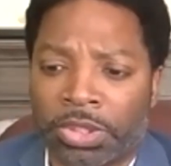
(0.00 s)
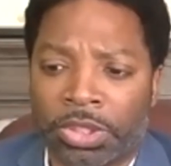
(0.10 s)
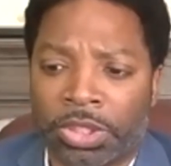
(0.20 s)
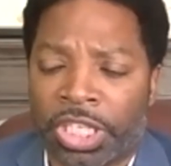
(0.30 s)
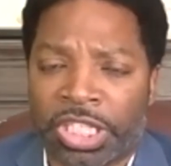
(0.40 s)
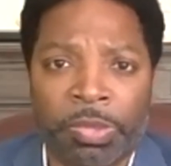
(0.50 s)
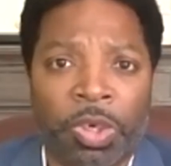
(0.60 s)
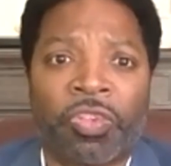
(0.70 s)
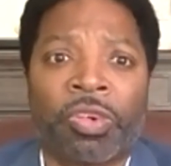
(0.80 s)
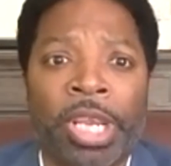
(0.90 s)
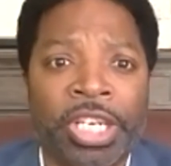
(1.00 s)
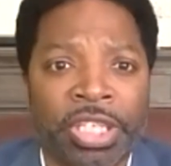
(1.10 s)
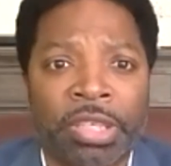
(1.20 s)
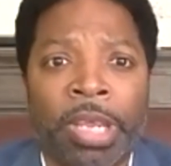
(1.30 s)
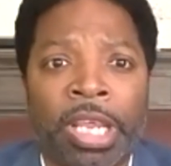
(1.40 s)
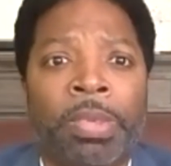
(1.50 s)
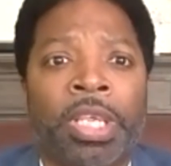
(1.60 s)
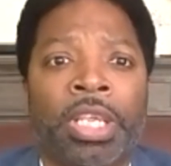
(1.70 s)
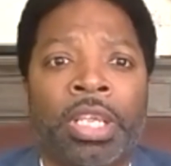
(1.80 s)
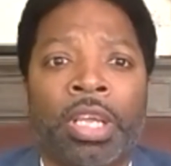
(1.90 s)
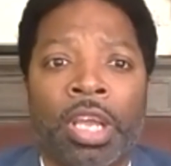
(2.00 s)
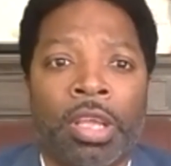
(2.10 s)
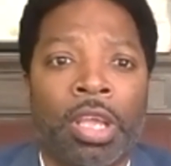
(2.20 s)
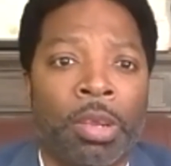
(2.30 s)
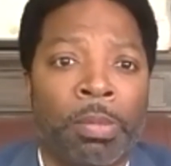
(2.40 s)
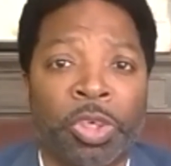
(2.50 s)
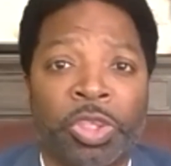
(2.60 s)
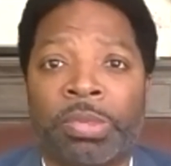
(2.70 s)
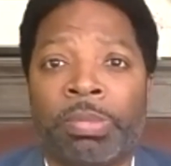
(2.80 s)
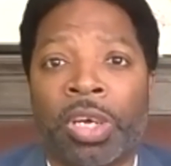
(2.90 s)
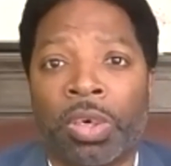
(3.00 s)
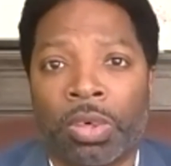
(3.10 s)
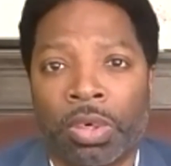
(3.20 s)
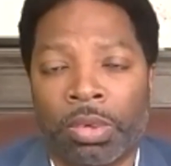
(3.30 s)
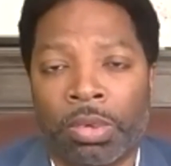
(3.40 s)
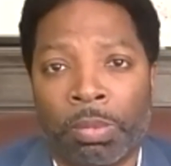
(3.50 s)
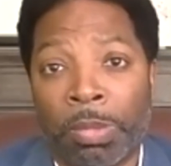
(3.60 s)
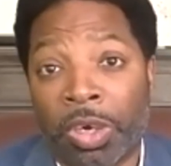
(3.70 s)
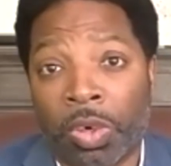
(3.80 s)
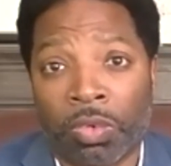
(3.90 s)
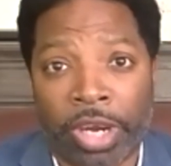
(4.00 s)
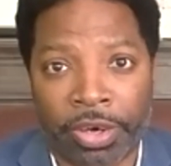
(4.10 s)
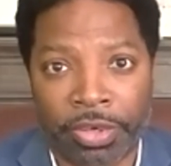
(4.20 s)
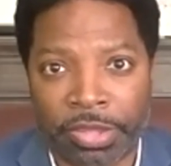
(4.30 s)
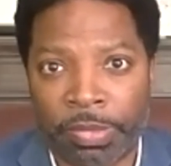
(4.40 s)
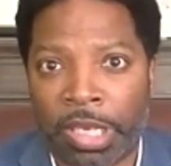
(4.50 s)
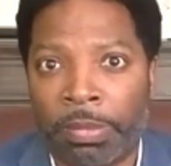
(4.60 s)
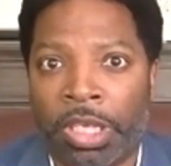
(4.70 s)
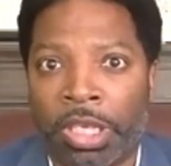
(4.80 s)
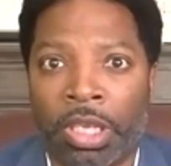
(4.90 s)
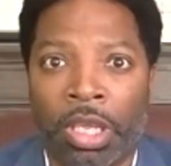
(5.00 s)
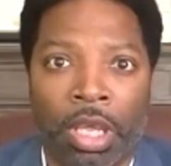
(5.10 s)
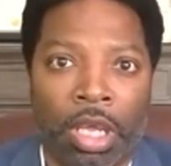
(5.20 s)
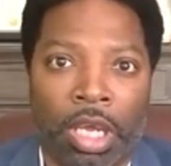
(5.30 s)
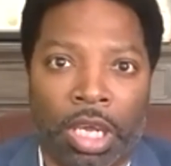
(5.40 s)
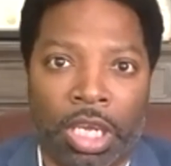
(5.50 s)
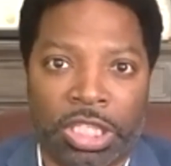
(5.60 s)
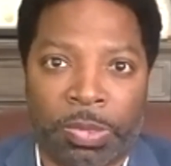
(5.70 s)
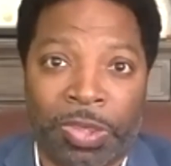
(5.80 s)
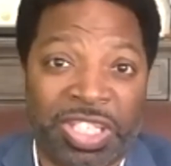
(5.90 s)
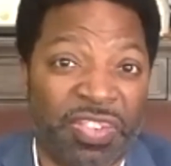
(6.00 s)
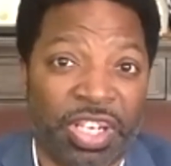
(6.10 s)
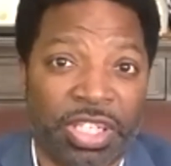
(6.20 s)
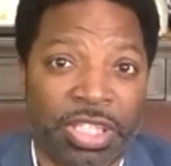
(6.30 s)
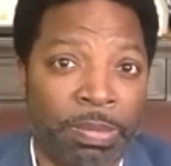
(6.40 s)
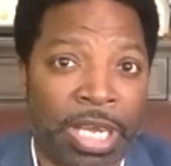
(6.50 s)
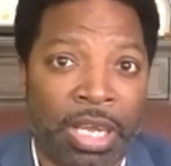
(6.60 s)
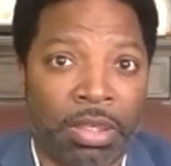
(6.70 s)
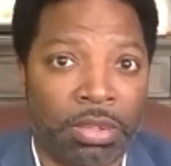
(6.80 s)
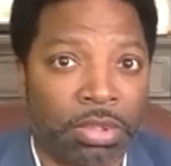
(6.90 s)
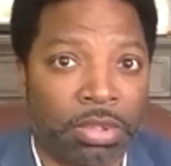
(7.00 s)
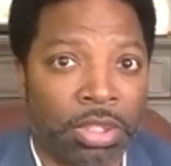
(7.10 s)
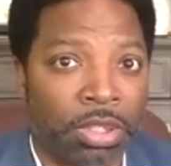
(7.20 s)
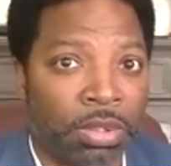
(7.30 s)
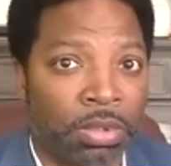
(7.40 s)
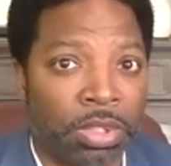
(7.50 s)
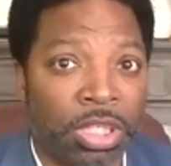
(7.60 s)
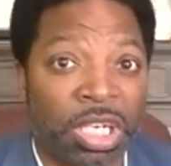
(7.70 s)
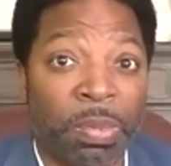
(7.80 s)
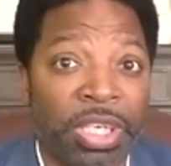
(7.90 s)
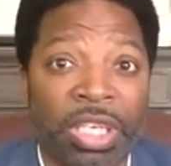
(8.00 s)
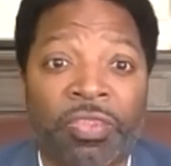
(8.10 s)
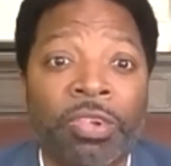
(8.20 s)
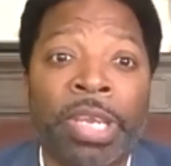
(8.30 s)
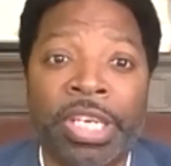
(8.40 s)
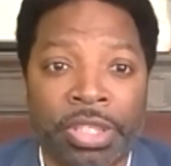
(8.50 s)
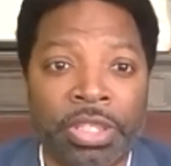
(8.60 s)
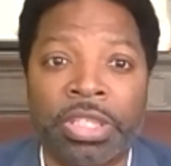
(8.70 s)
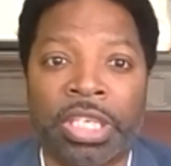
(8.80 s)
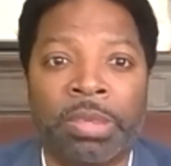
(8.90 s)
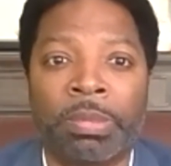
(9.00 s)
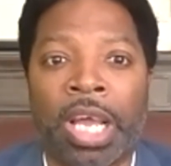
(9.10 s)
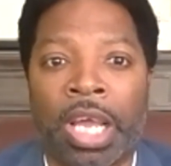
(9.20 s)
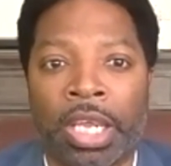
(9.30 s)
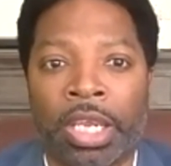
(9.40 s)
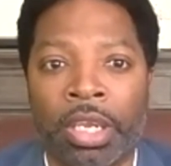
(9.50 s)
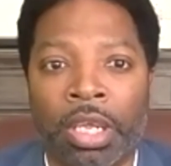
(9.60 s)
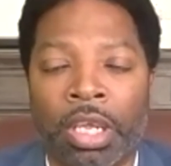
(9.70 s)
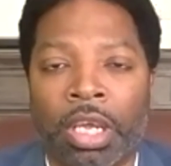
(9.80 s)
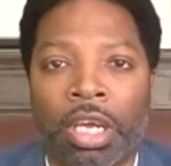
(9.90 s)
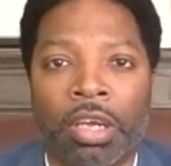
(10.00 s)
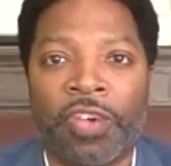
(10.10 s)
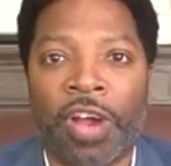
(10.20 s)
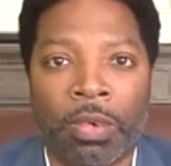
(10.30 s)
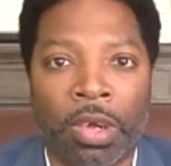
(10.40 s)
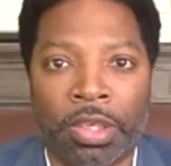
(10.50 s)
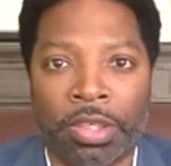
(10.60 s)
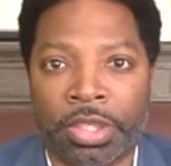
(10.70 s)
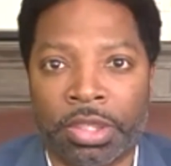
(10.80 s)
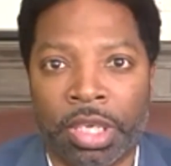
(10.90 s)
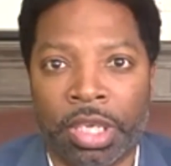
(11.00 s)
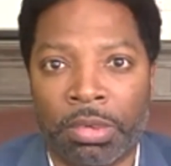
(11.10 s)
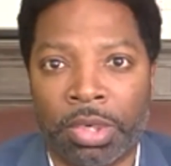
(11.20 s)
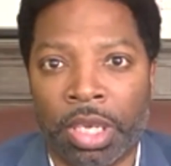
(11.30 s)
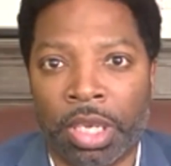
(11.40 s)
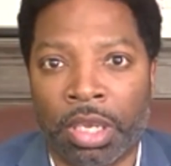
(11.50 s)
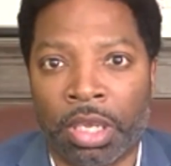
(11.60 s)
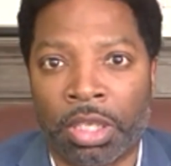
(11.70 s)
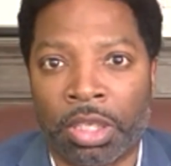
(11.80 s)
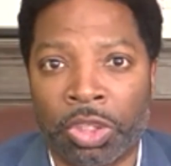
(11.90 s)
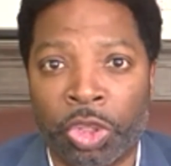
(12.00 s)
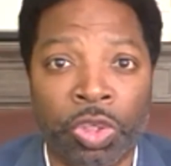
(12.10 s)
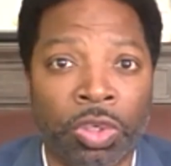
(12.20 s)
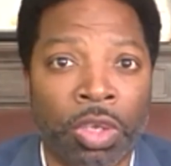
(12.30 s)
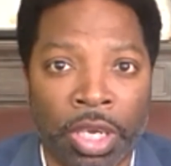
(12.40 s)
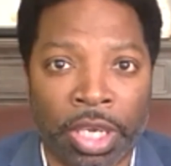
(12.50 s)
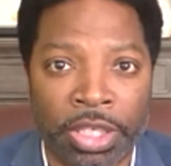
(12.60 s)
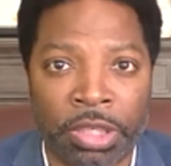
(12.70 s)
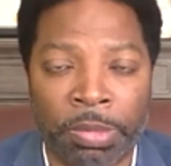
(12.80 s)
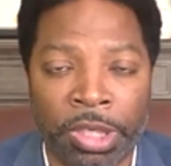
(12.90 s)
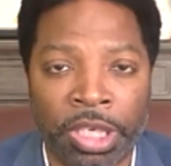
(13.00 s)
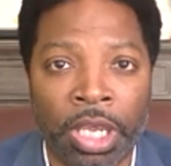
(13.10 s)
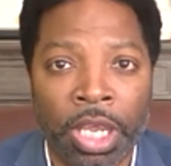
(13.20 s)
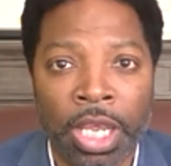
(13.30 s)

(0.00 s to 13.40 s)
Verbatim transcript: customer information may be emergency medical or medical records may be uh, specifics about you know company information sitting behind uh, firewalls and and and uh, user logins could be,